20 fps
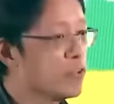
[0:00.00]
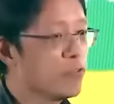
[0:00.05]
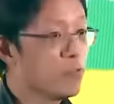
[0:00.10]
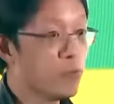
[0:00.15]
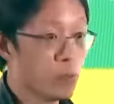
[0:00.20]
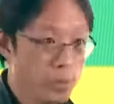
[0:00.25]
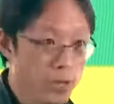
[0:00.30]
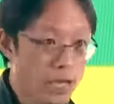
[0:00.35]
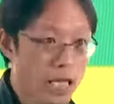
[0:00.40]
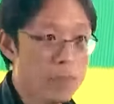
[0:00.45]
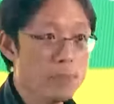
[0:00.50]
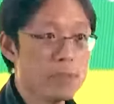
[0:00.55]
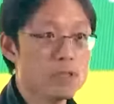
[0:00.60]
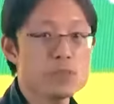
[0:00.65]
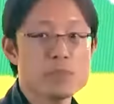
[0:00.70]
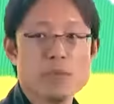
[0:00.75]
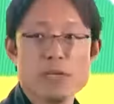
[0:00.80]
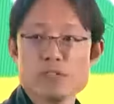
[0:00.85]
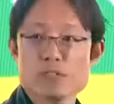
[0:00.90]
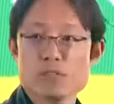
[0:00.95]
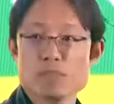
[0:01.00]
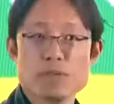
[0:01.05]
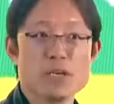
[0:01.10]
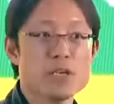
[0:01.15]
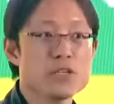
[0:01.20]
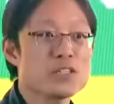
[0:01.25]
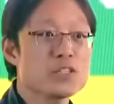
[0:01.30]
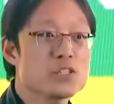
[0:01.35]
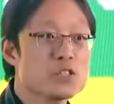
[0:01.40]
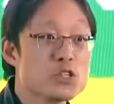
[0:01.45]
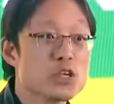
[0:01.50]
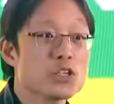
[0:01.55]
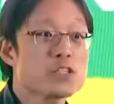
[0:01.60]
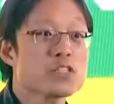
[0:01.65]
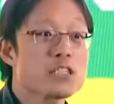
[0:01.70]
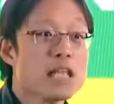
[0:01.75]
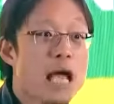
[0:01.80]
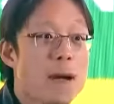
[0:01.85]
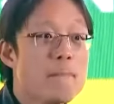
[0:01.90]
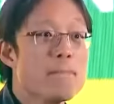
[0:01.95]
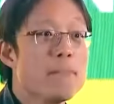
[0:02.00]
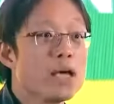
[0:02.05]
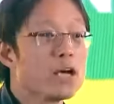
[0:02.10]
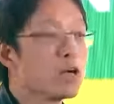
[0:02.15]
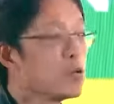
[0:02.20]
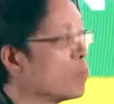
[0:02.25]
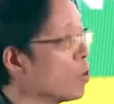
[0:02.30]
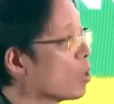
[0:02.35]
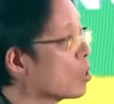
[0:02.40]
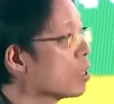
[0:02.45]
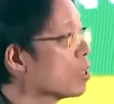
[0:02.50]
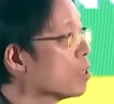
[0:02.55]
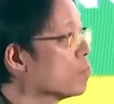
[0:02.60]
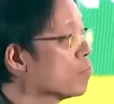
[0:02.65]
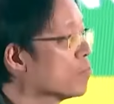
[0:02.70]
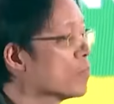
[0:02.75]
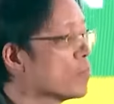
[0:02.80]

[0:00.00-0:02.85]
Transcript: from the gaming space, because it's just a better model.